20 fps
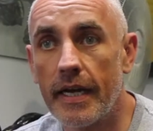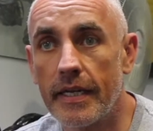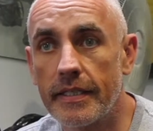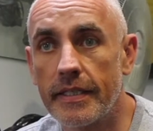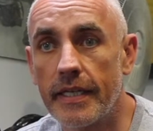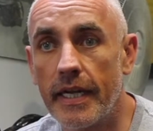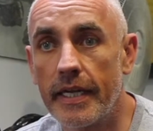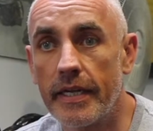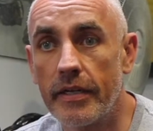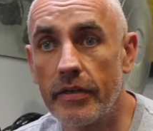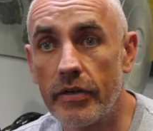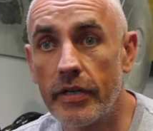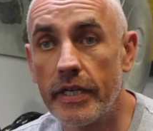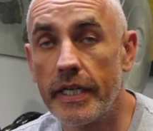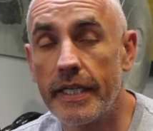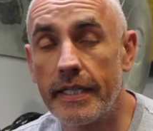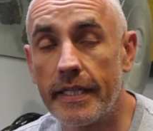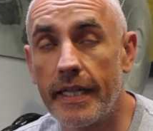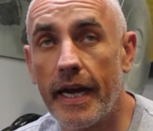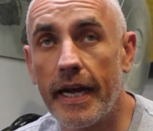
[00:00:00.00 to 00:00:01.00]
I'd say look at
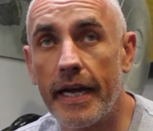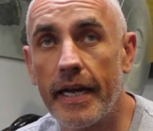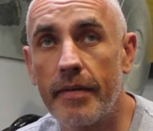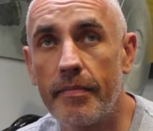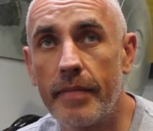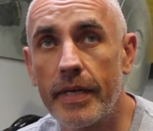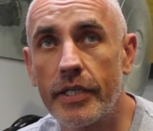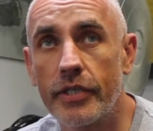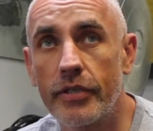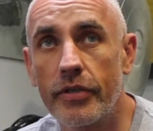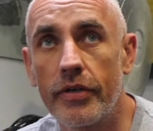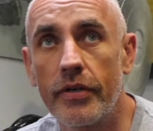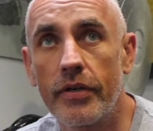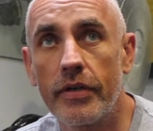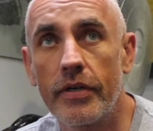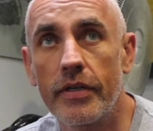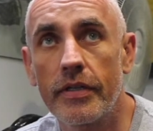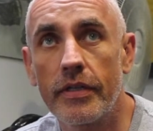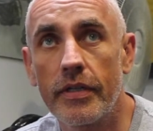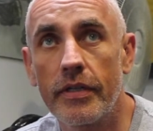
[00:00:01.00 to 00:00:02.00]
your diet and make sure
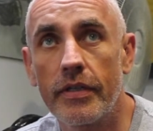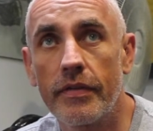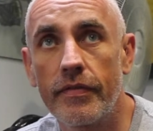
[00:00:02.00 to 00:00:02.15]
that the